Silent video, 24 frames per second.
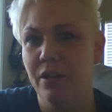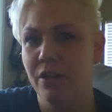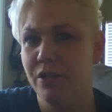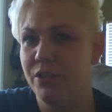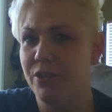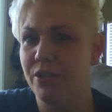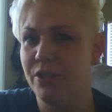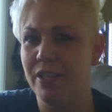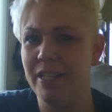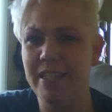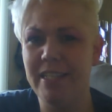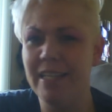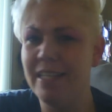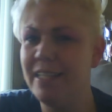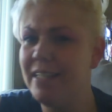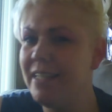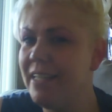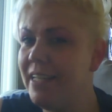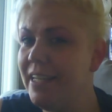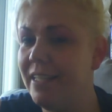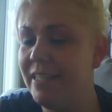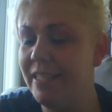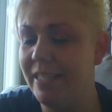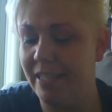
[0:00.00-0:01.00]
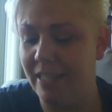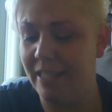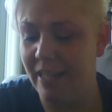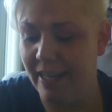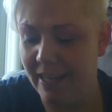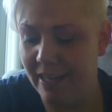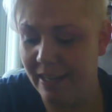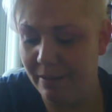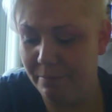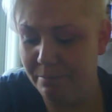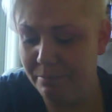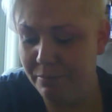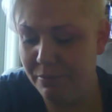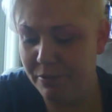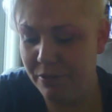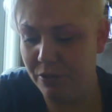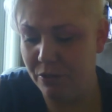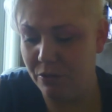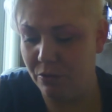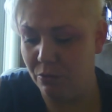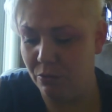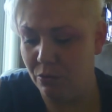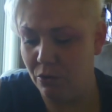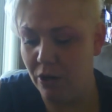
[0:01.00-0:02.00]
So this isn't a sad
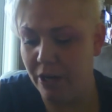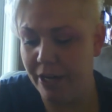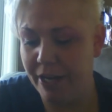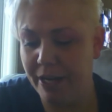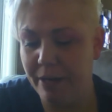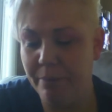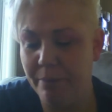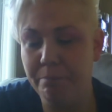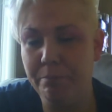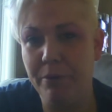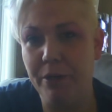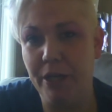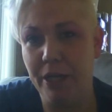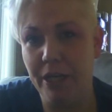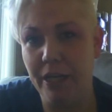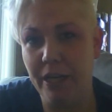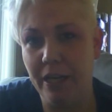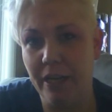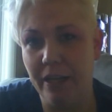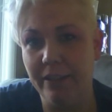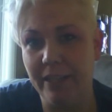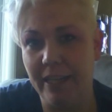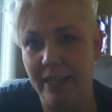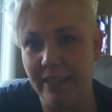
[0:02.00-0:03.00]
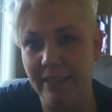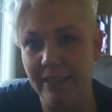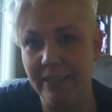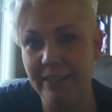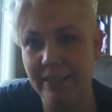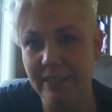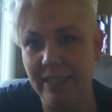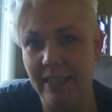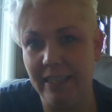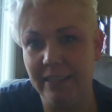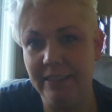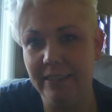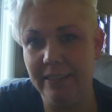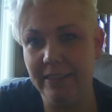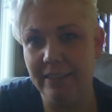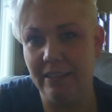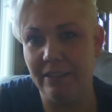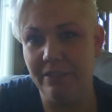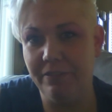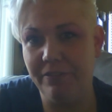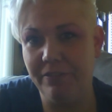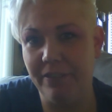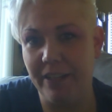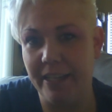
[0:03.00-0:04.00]
story, but a lot of sad
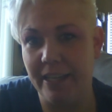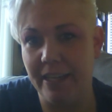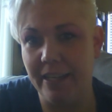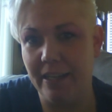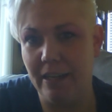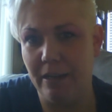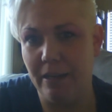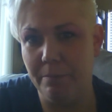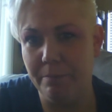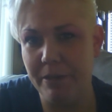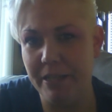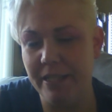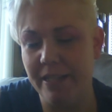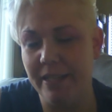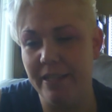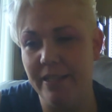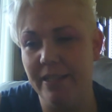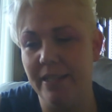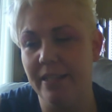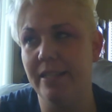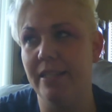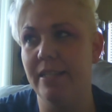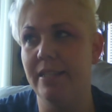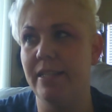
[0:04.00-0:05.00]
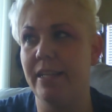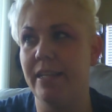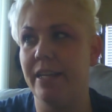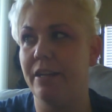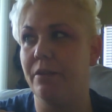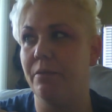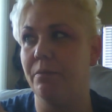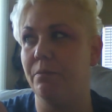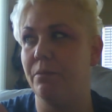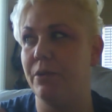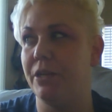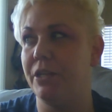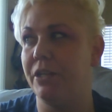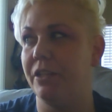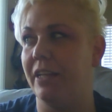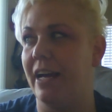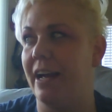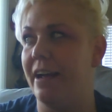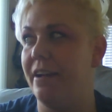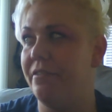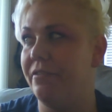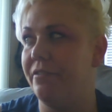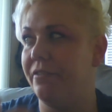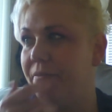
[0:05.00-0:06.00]
stuff like in companies, and this is like real
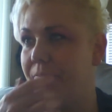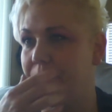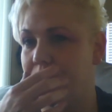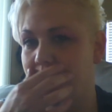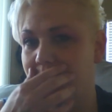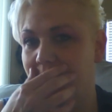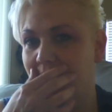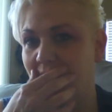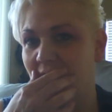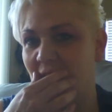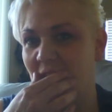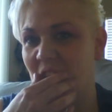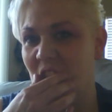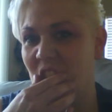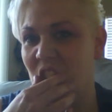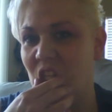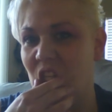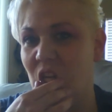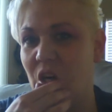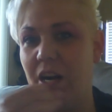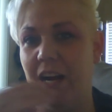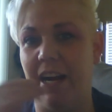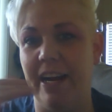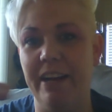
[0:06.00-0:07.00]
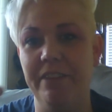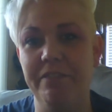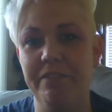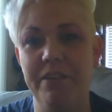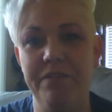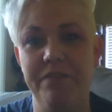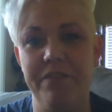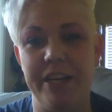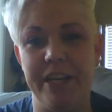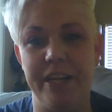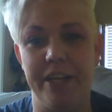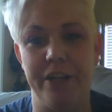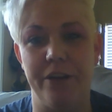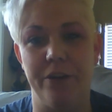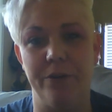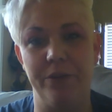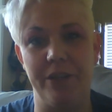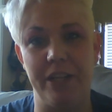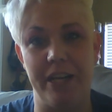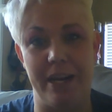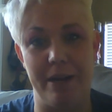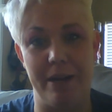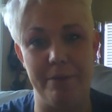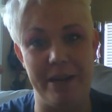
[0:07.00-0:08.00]
life. So I have a video
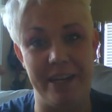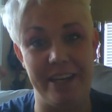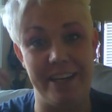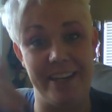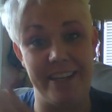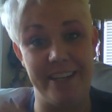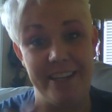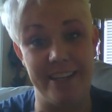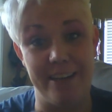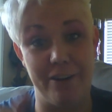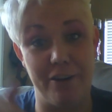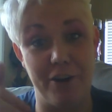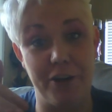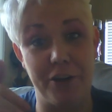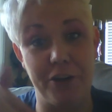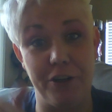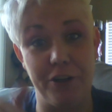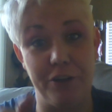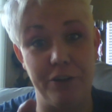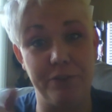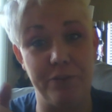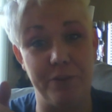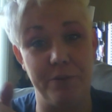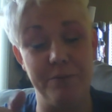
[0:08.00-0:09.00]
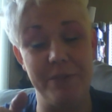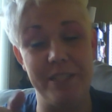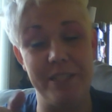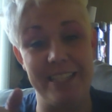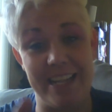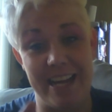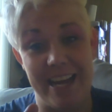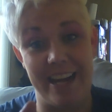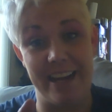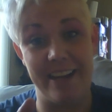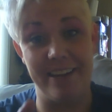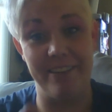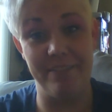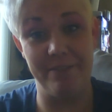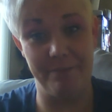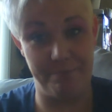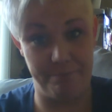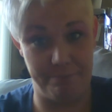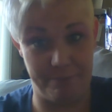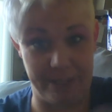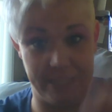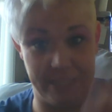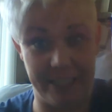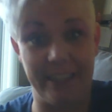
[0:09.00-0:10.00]
that I made a year ago from
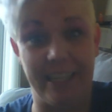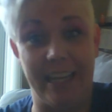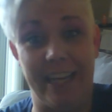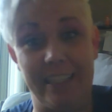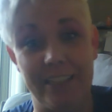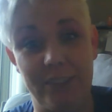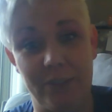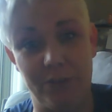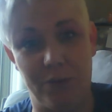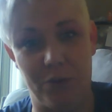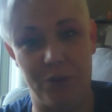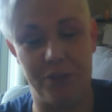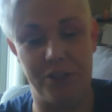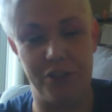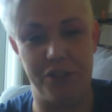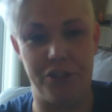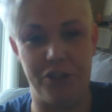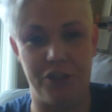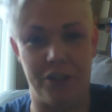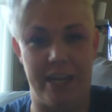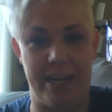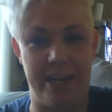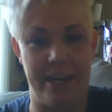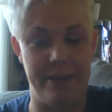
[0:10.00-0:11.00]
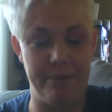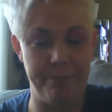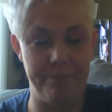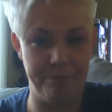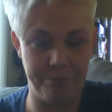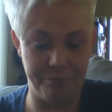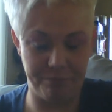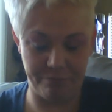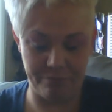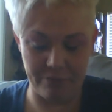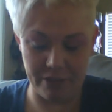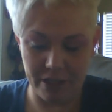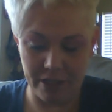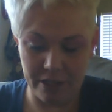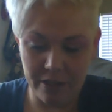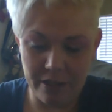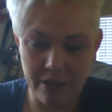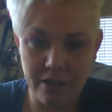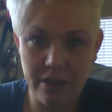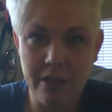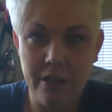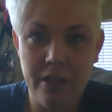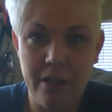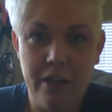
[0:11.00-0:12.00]
today, me last 4th of July.
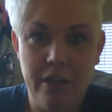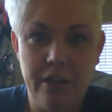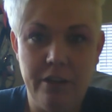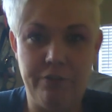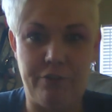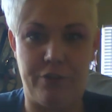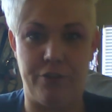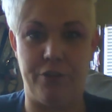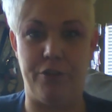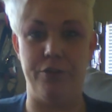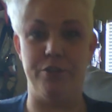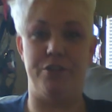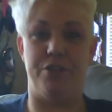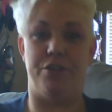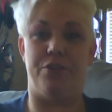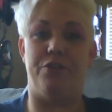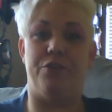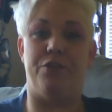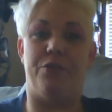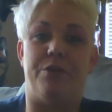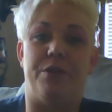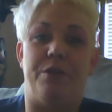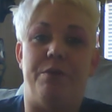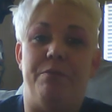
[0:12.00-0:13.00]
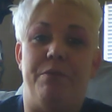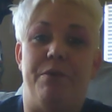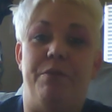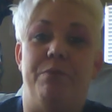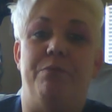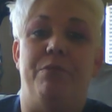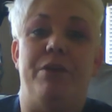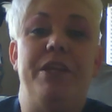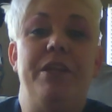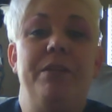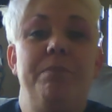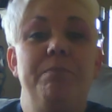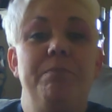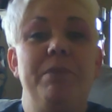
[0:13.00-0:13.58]
For those of you that have been with